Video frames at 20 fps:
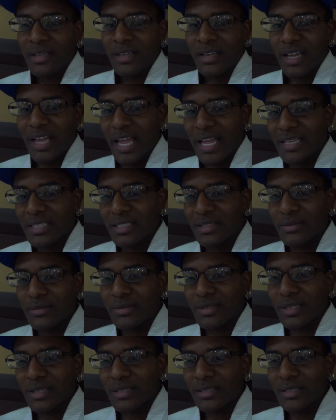I actually
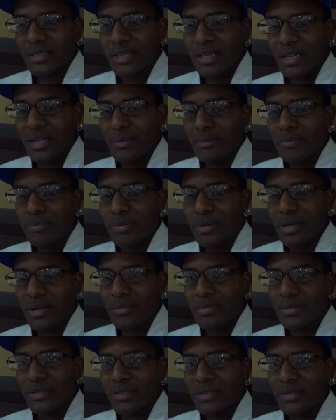was like, I'm
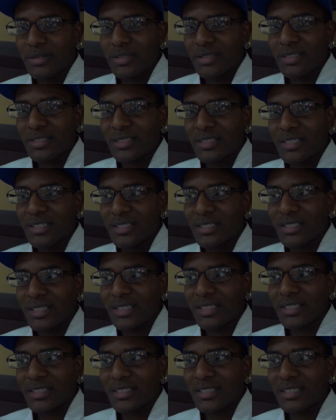probably gonna just get
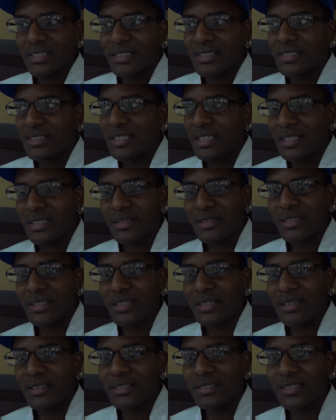like, because coloring
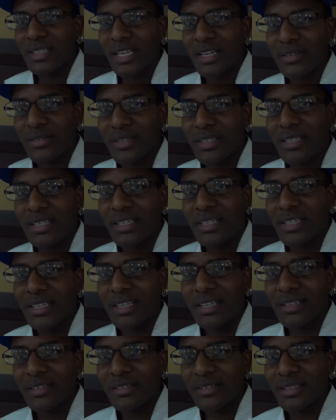cartridges. I don't need any
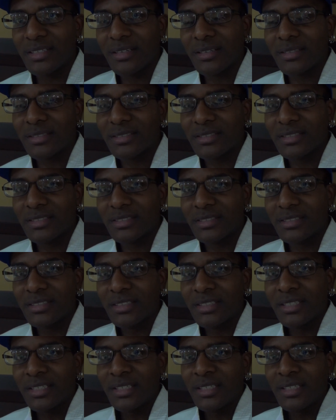coloring cartridges